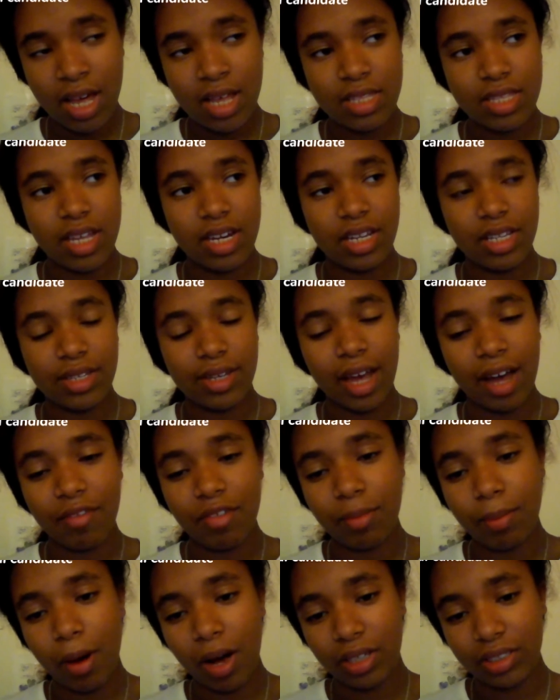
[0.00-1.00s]
They need to have a
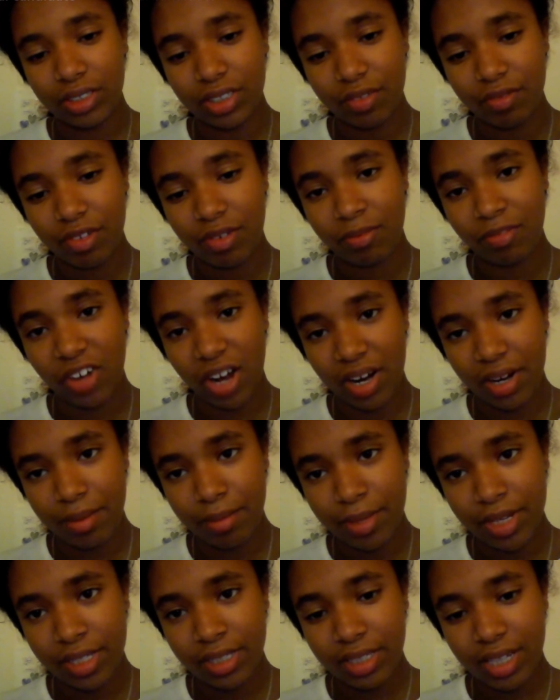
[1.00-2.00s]
positive
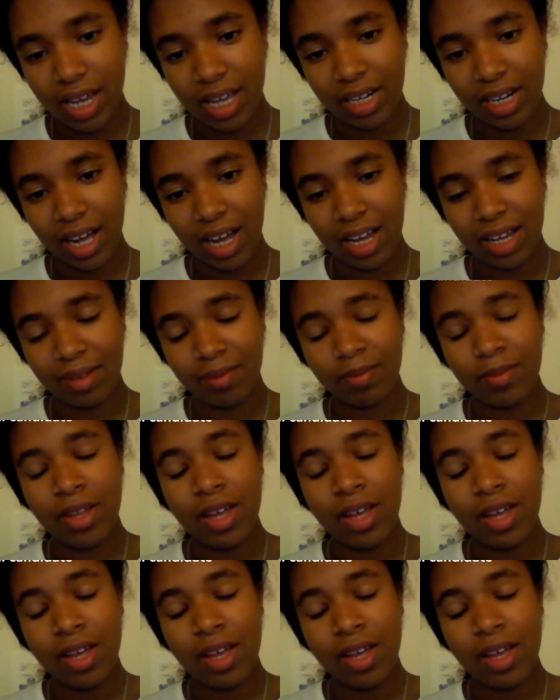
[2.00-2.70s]
environment, and I